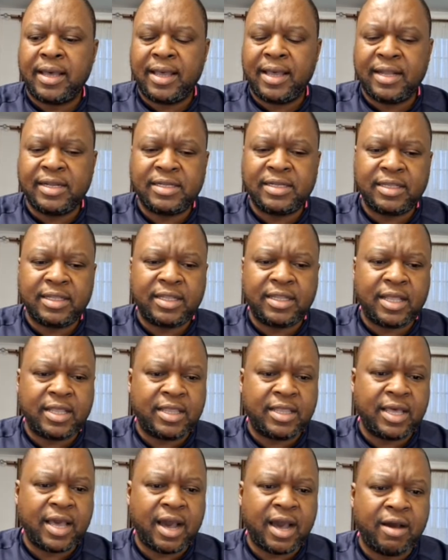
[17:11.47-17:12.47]
and
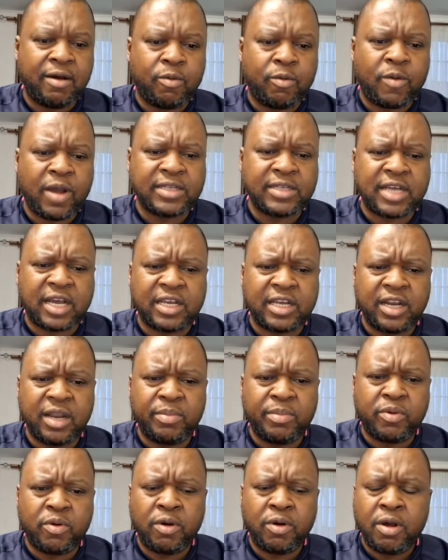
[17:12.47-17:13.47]
they are quite
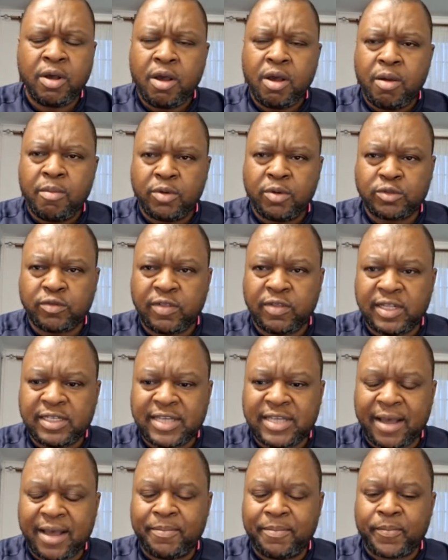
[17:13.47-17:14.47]
agreeable most of the
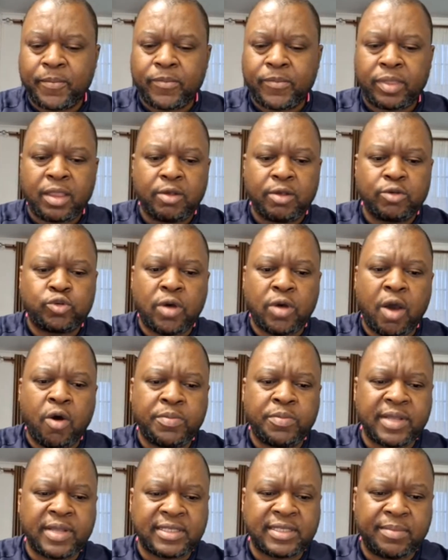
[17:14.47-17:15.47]
time. So I
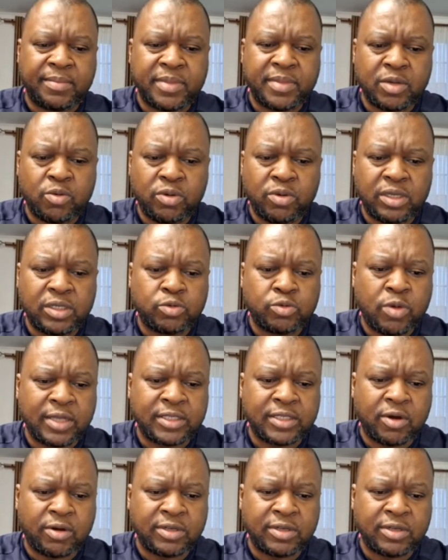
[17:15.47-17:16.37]
hope that something is worked